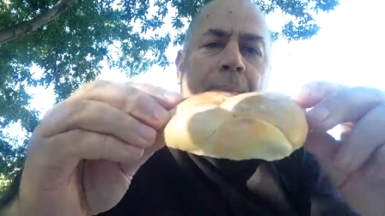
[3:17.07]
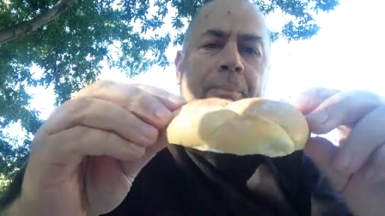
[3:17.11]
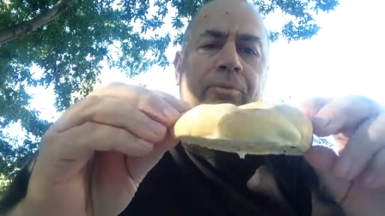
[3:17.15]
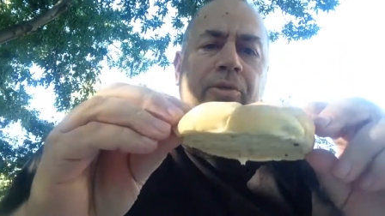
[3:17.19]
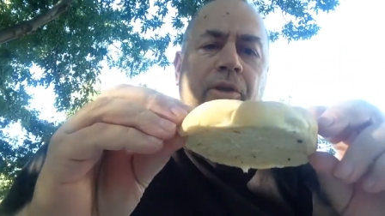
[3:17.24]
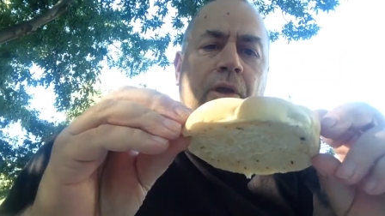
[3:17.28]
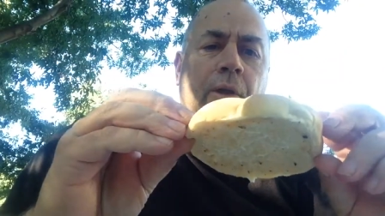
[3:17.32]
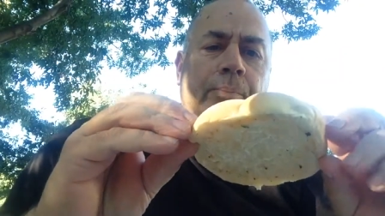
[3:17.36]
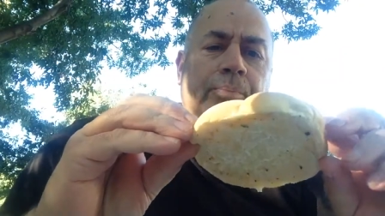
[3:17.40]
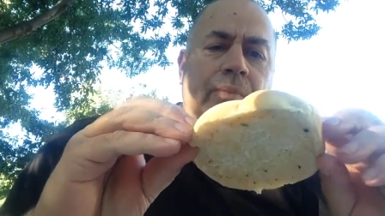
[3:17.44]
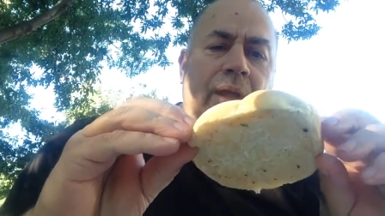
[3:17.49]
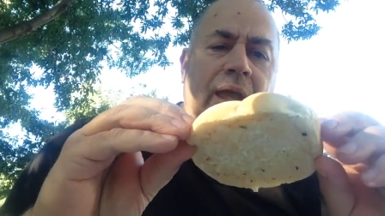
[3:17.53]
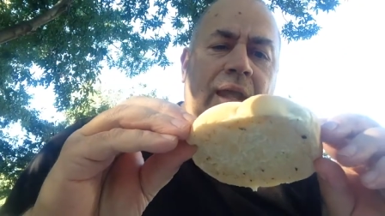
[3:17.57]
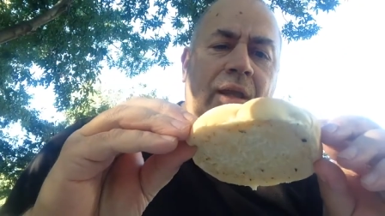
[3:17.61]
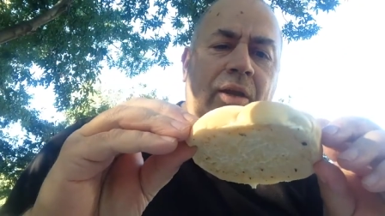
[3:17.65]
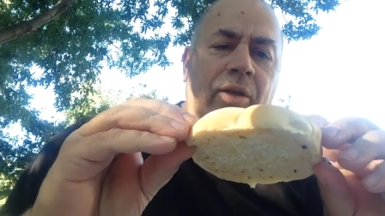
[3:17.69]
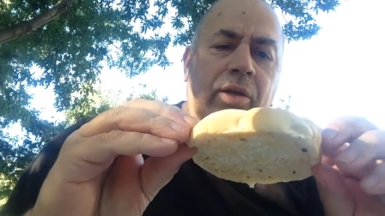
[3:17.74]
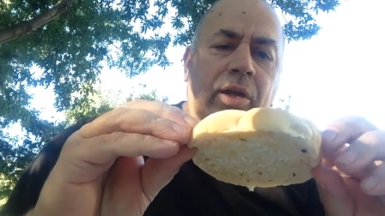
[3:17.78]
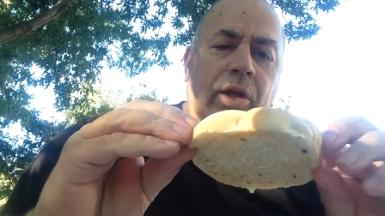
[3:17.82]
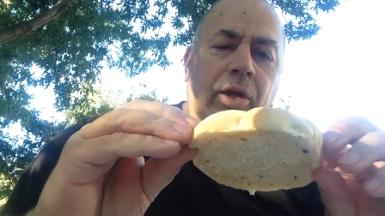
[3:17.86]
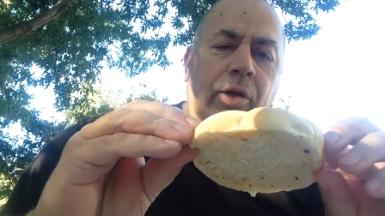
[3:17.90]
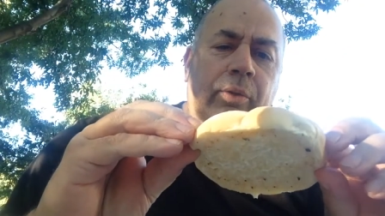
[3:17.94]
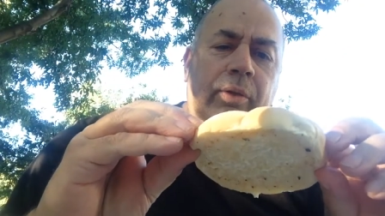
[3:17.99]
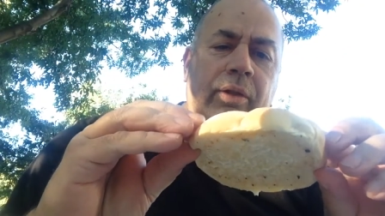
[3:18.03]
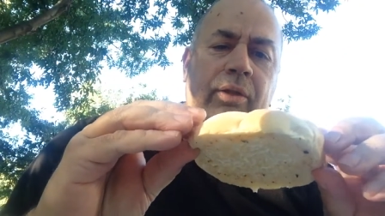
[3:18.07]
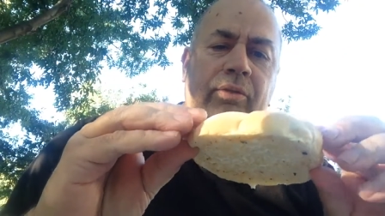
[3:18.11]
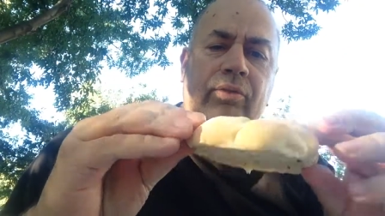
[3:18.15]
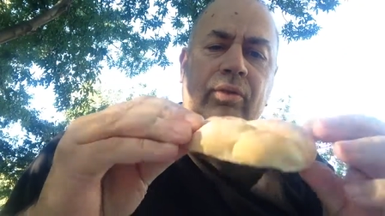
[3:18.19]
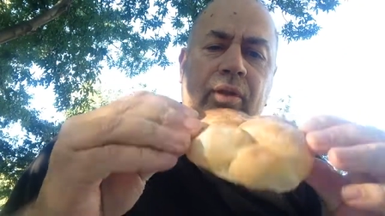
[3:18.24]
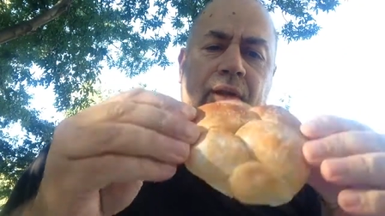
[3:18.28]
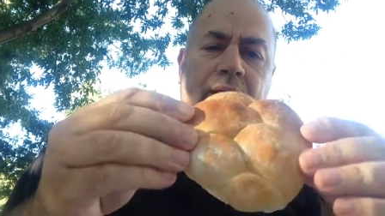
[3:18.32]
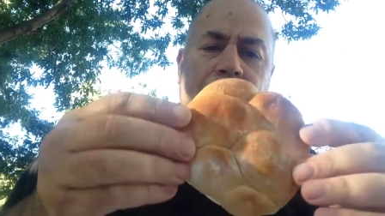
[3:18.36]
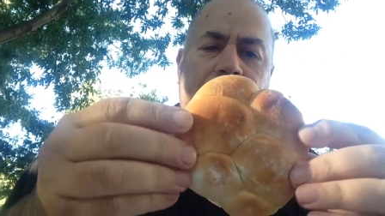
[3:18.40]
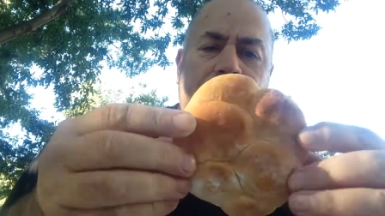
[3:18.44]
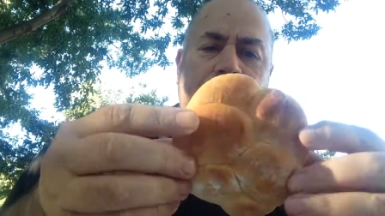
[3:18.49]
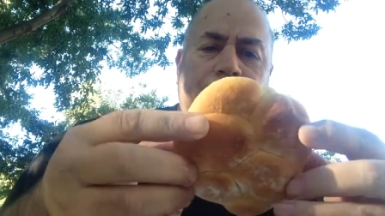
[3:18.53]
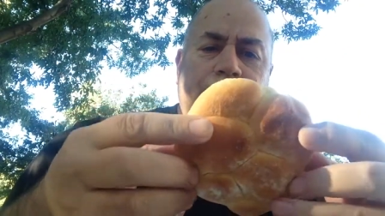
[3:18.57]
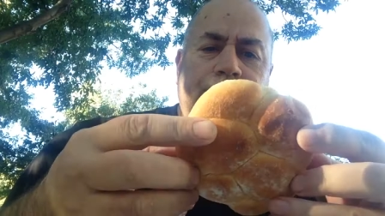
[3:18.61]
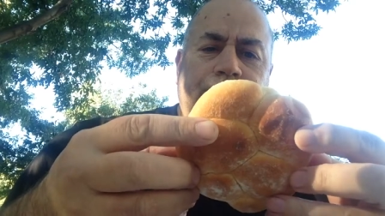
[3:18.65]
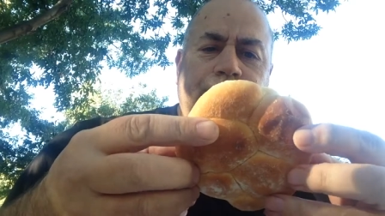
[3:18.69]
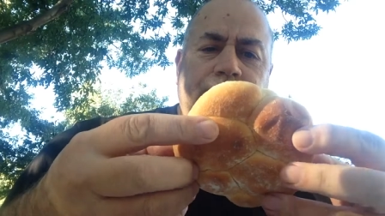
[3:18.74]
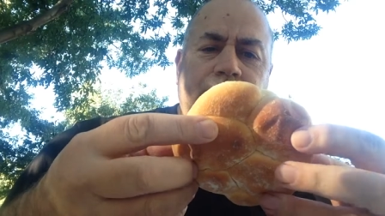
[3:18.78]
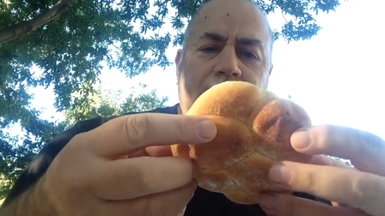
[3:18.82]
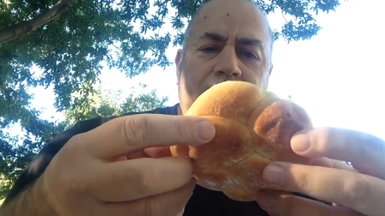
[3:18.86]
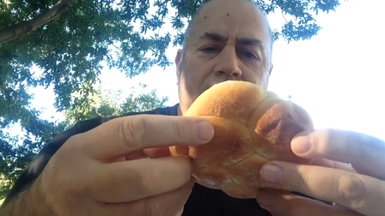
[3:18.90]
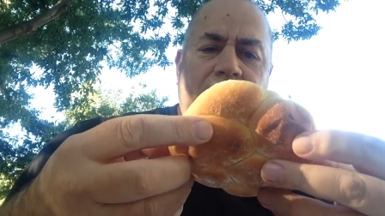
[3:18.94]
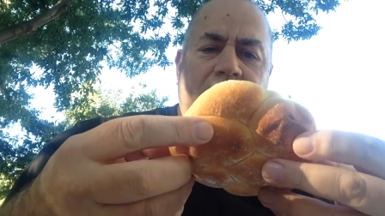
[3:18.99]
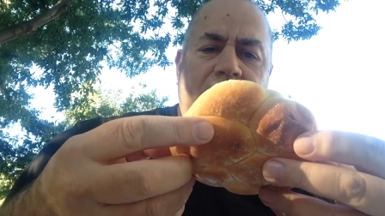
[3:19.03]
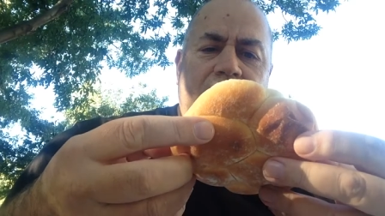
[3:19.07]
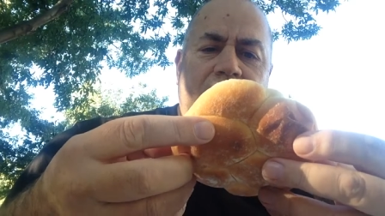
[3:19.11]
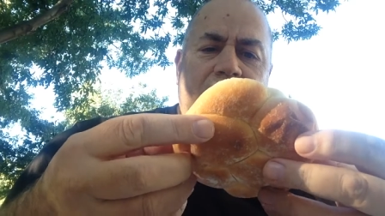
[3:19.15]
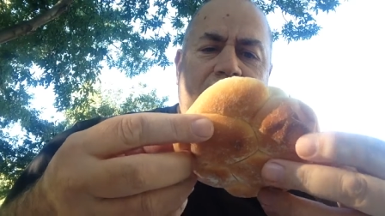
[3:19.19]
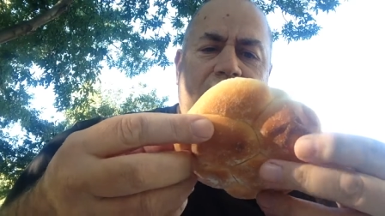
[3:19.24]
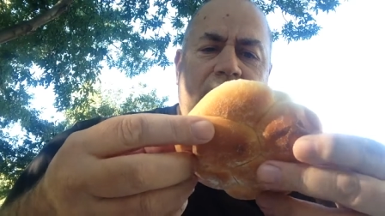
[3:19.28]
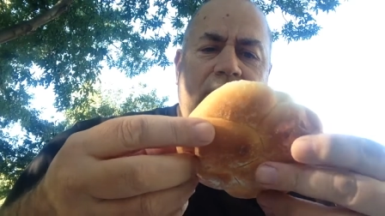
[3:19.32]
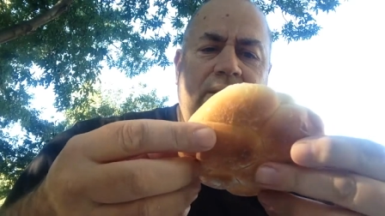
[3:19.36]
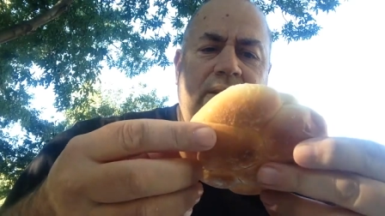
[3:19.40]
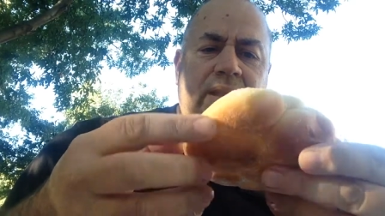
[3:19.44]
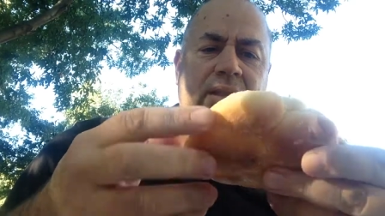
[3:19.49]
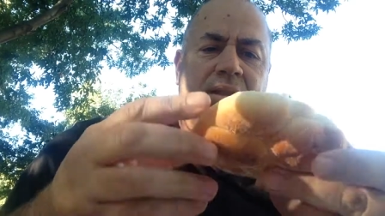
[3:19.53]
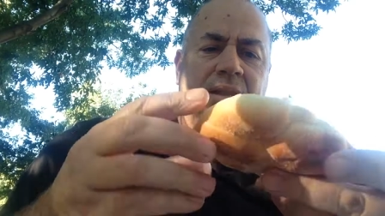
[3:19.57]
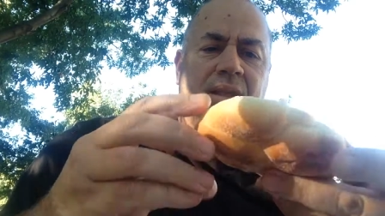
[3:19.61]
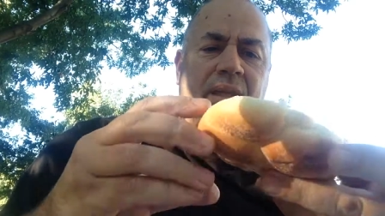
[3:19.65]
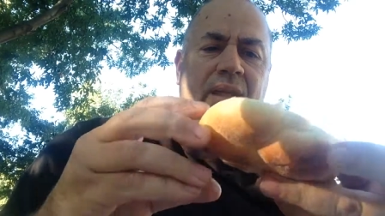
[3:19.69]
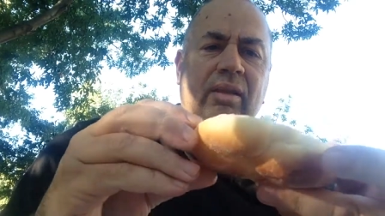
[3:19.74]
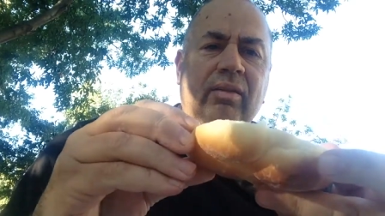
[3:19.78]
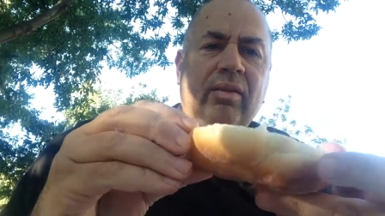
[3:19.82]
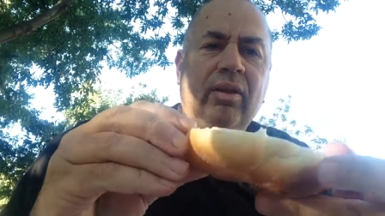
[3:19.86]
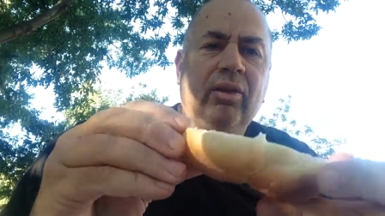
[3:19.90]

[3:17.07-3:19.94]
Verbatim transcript: So I don't know. It's it, yeah, yeah.